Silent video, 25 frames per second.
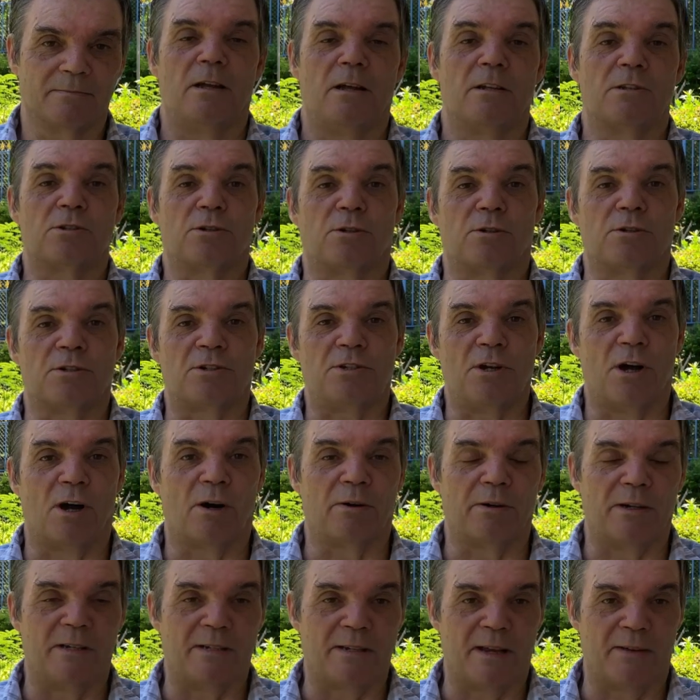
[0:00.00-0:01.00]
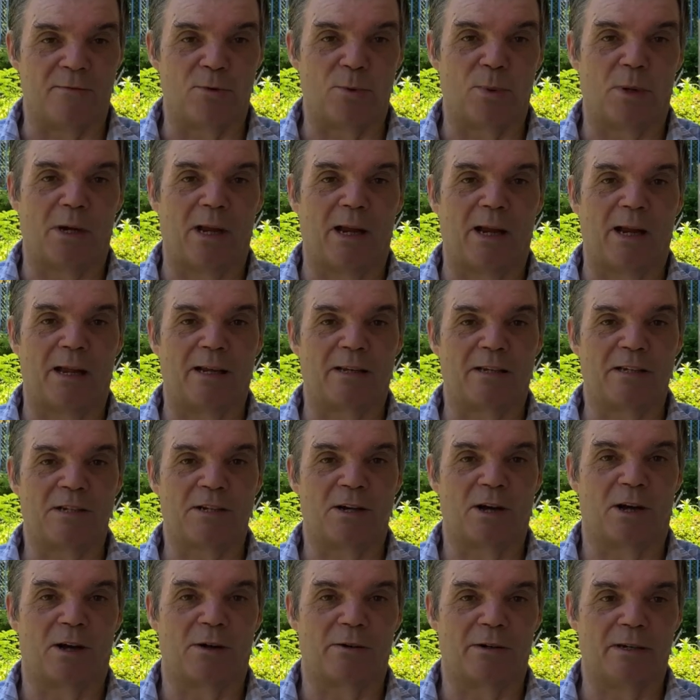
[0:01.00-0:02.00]
So stories, everybody likes
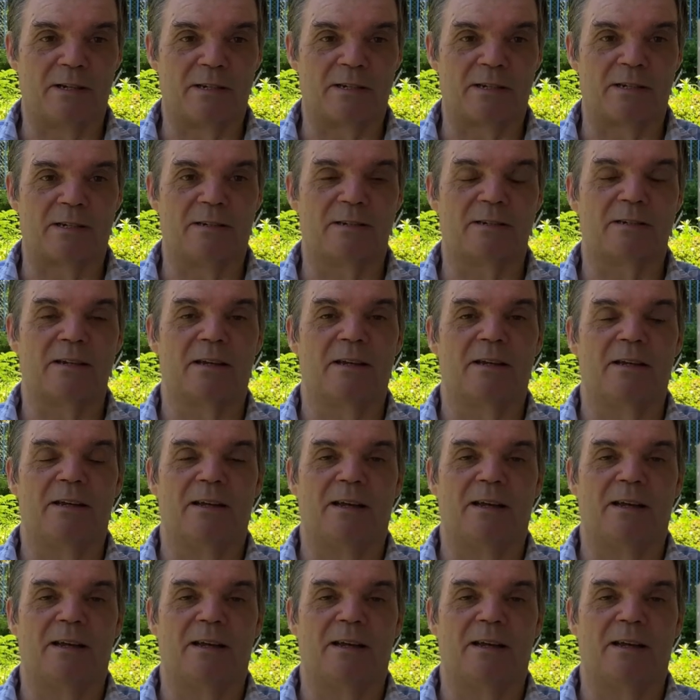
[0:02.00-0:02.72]
stories, and